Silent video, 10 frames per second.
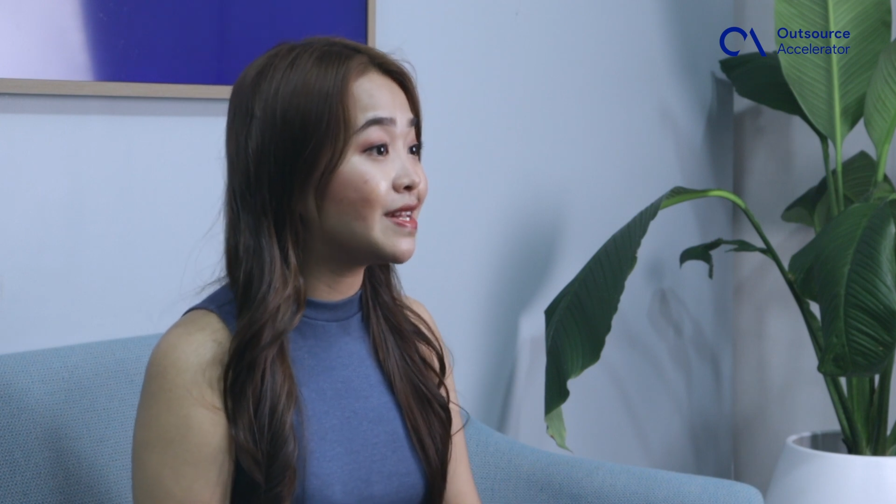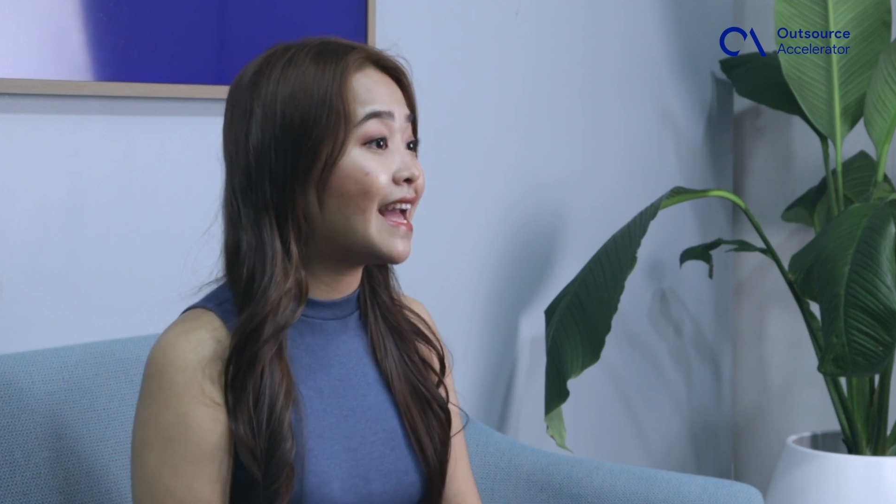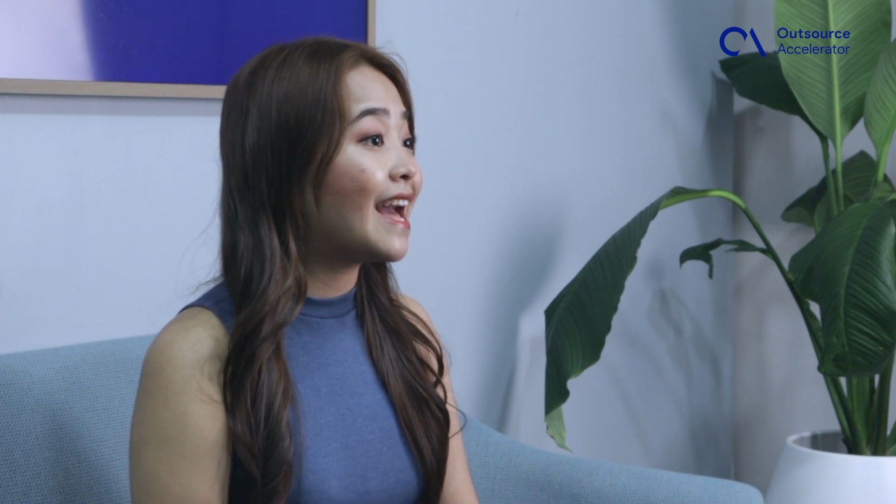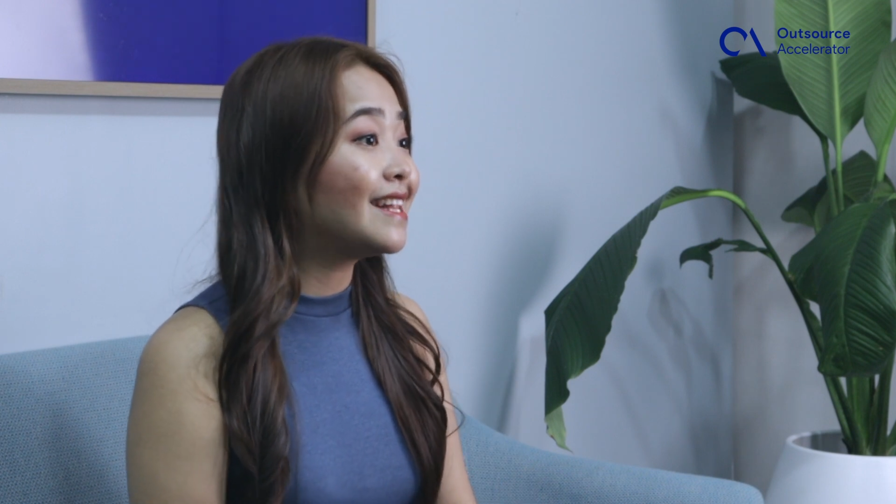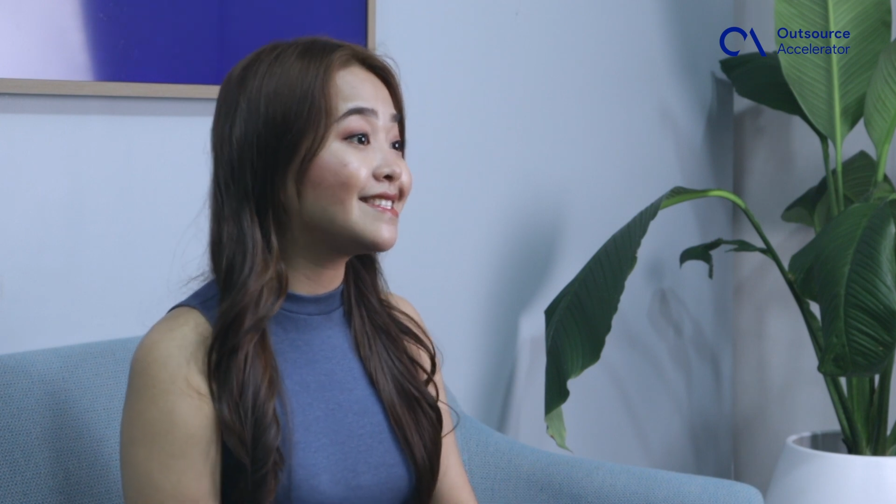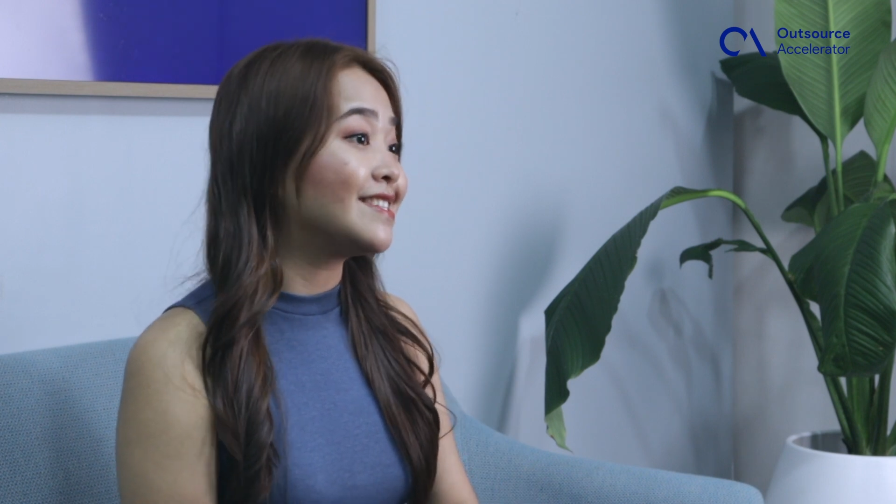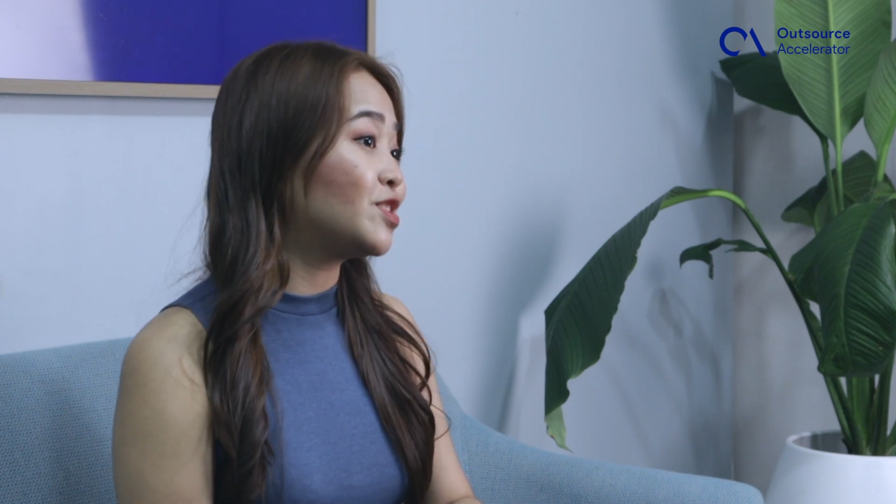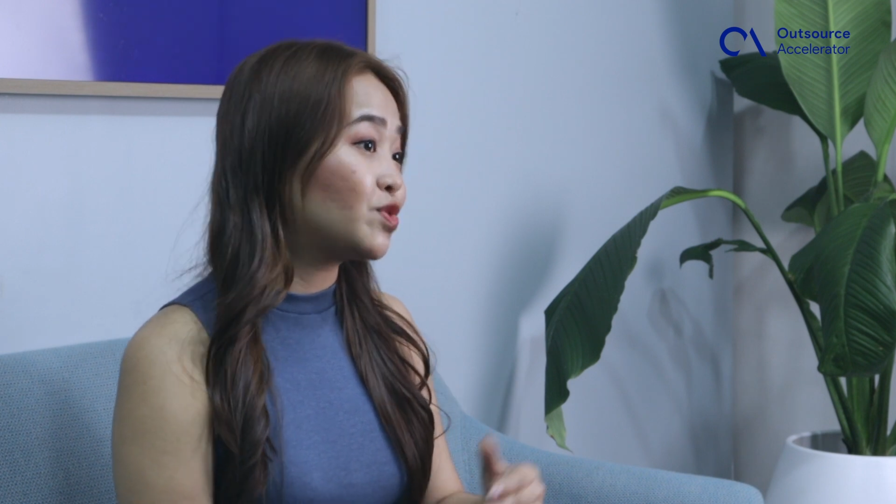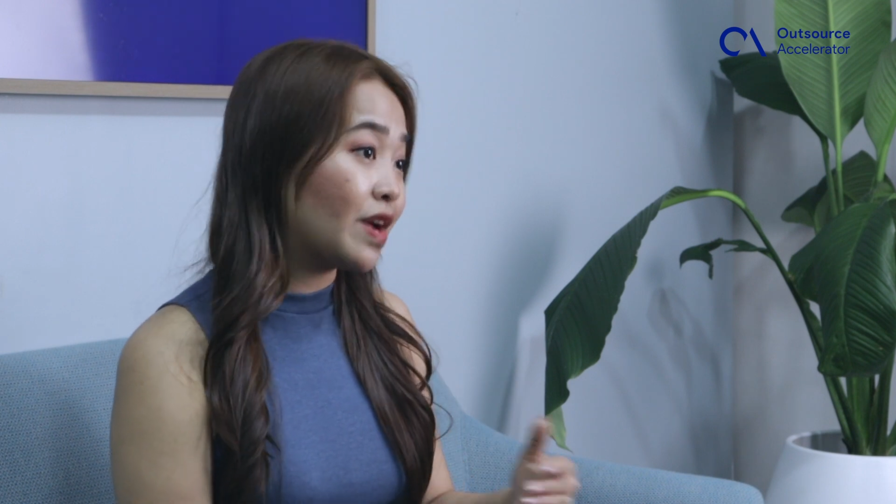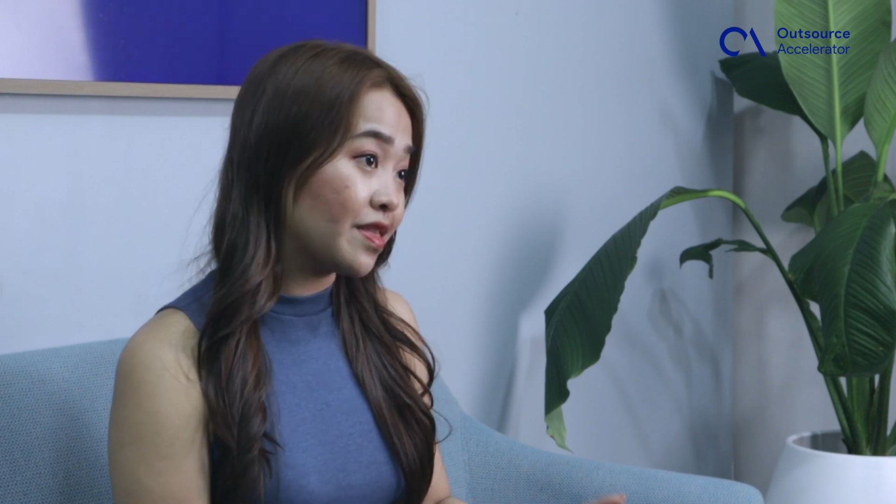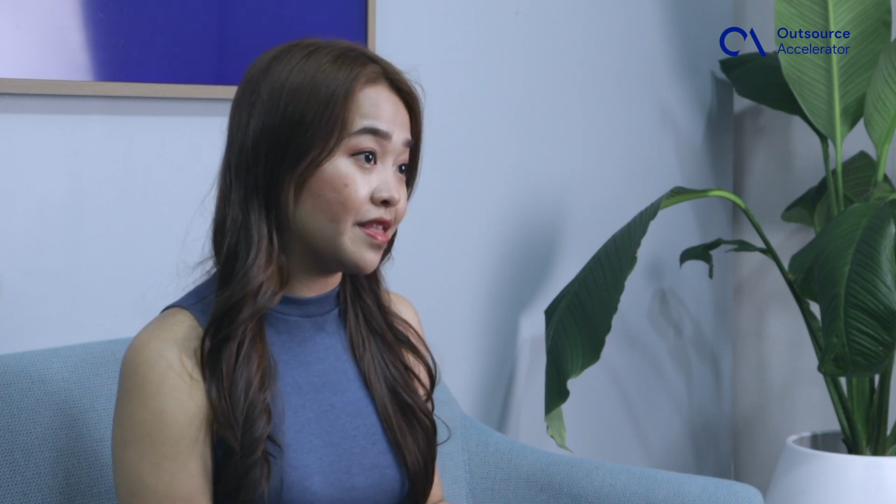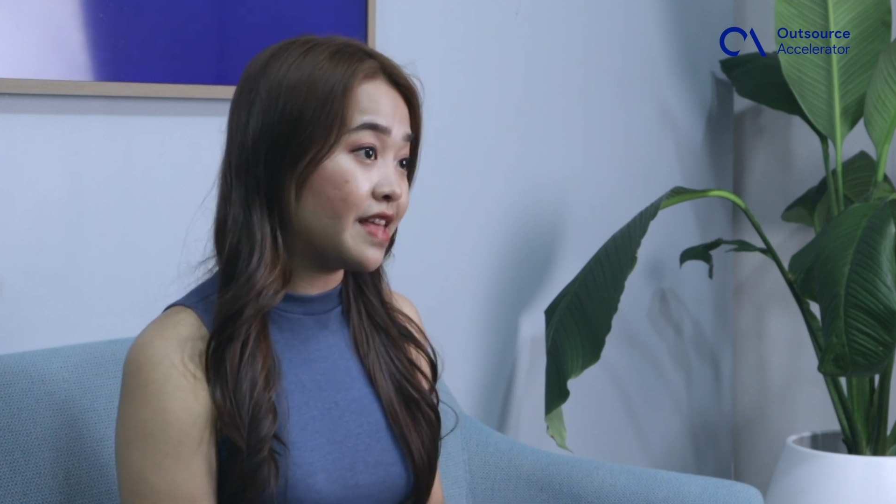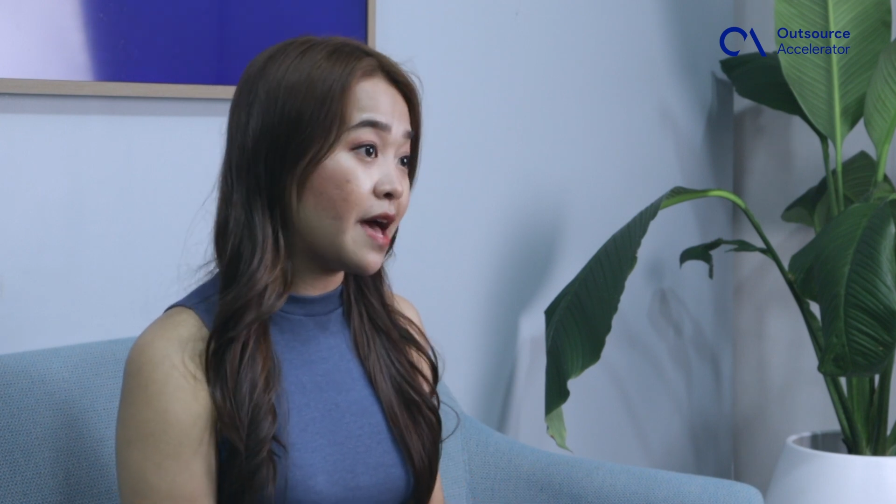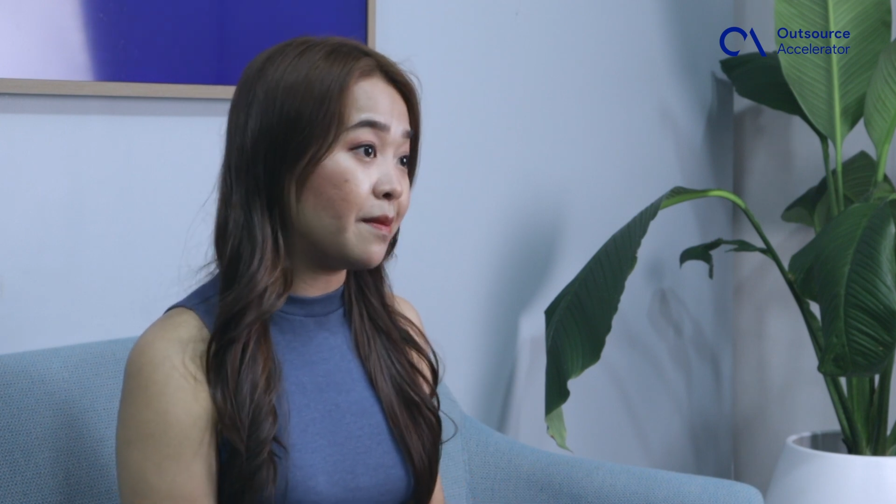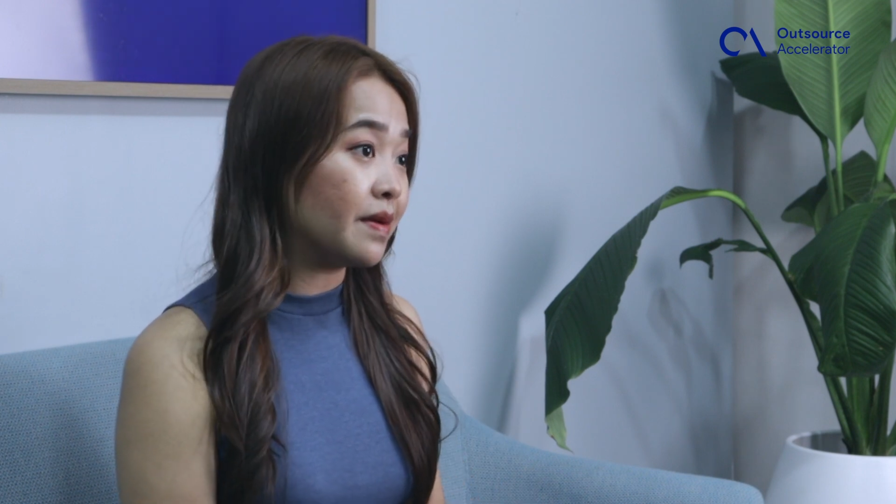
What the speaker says: enhance and strengthen them.